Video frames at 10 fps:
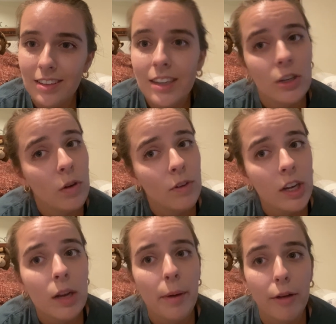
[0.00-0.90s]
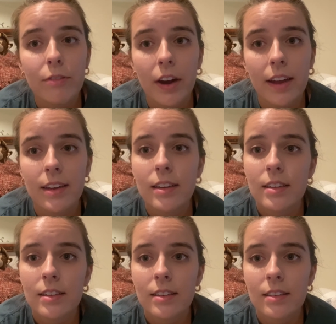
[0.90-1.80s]
Don't forget about Fred.
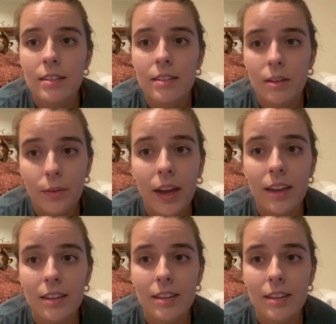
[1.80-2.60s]
Okay?